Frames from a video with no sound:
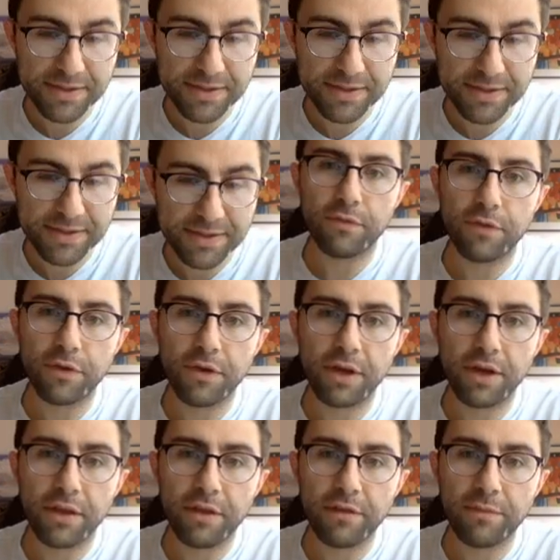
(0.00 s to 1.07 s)
So if you're looking
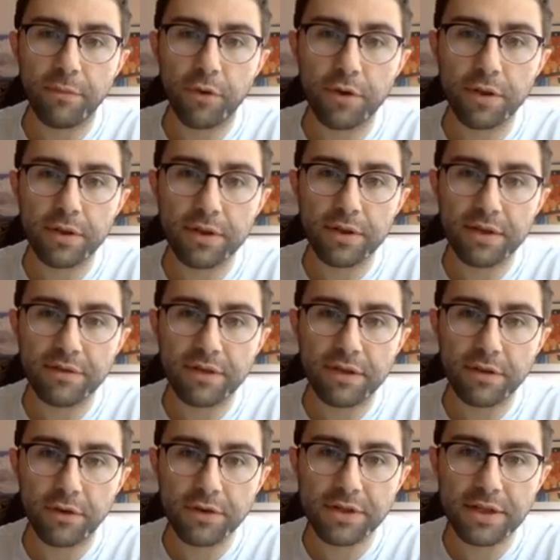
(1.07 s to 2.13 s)
at this model, even the
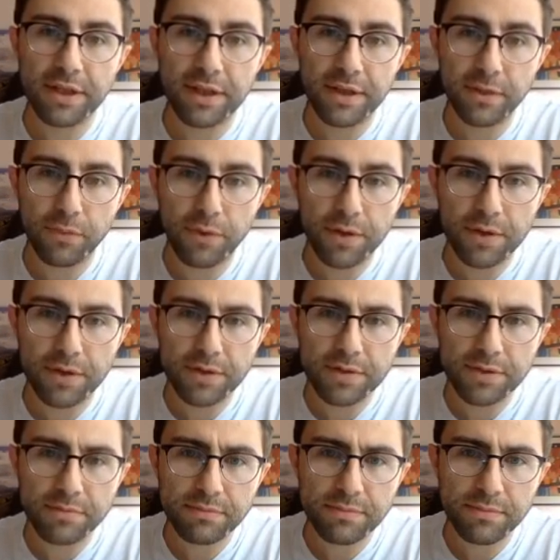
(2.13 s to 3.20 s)
dotted line one,
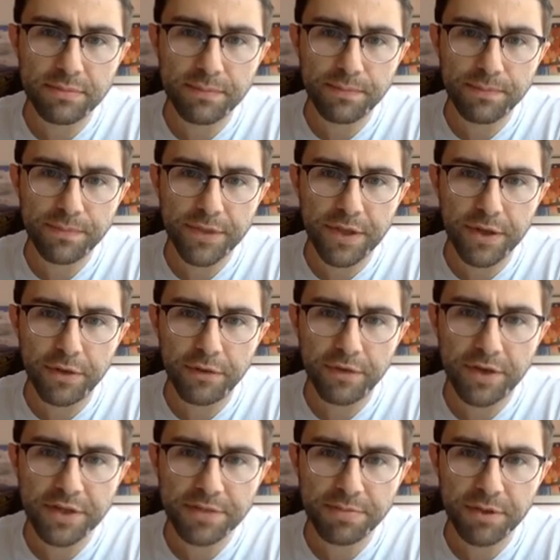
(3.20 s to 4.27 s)
you know, if I
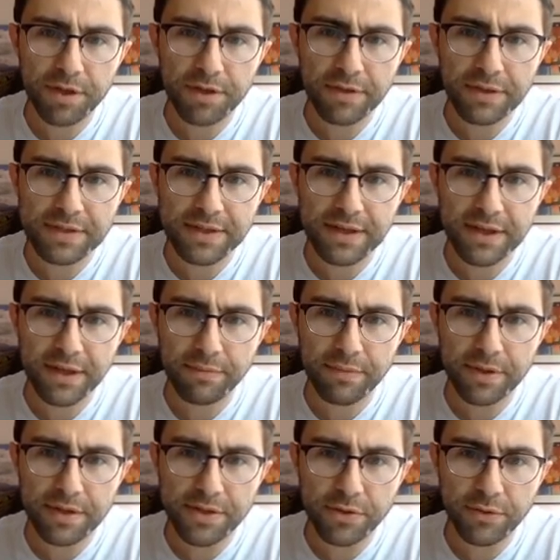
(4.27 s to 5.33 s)
just plug in the time,
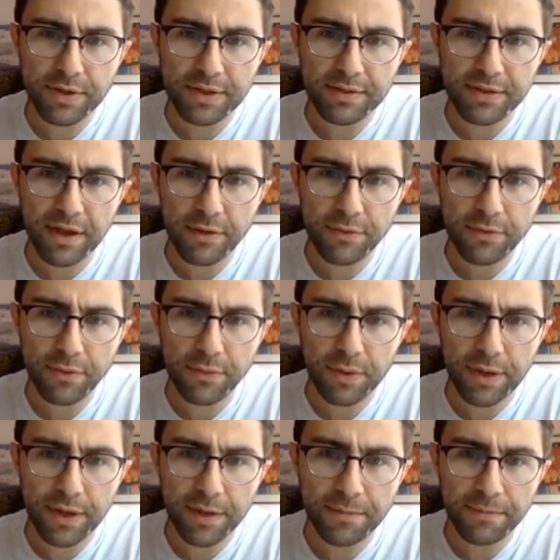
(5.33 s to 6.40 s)
it's going down the
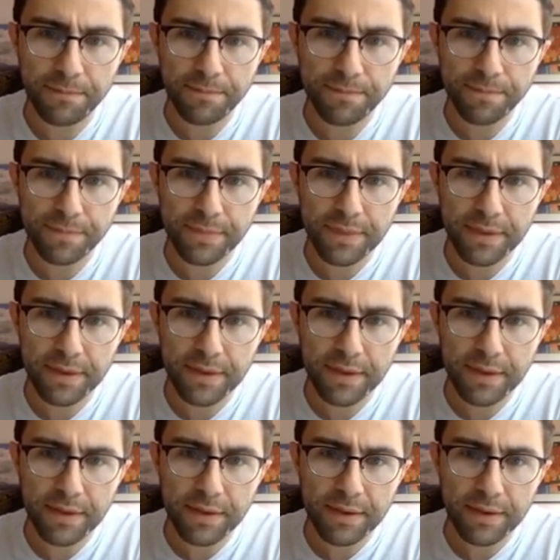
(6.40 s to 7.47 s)
way.
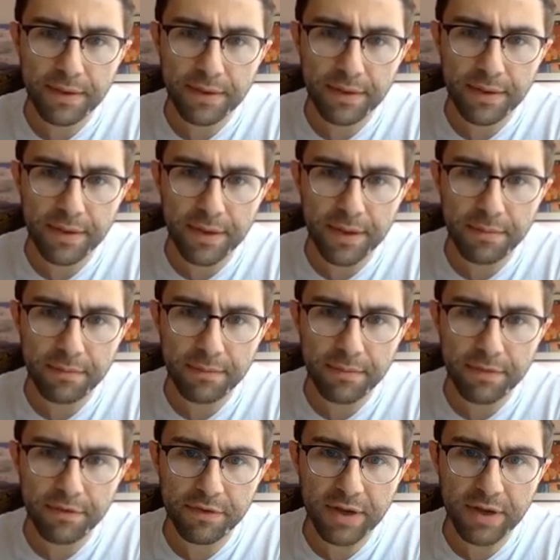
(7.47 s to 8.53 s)

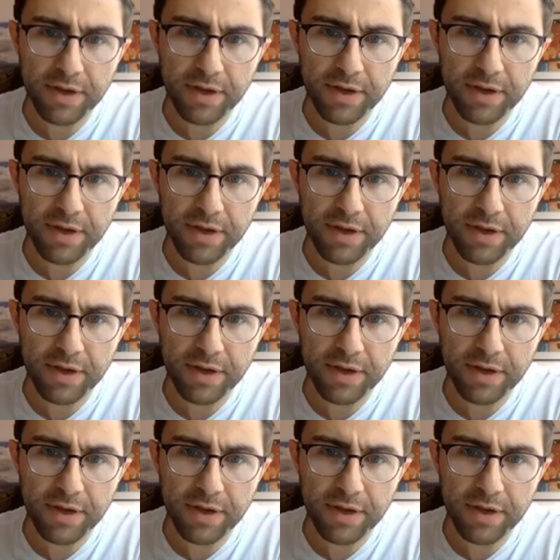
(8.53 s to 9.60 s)
It's going to have some initial
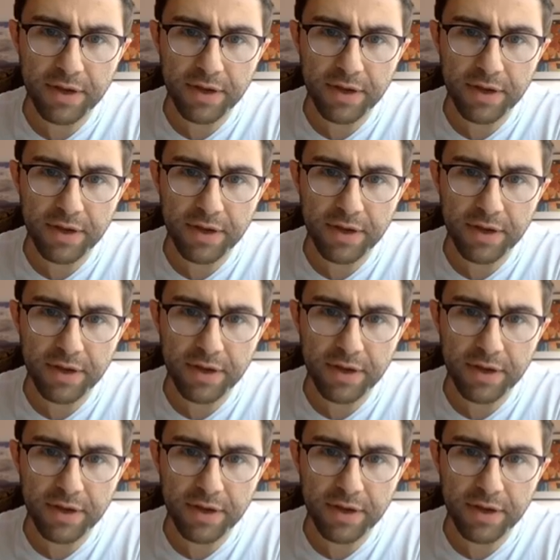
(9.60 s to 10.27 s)
value there. The initial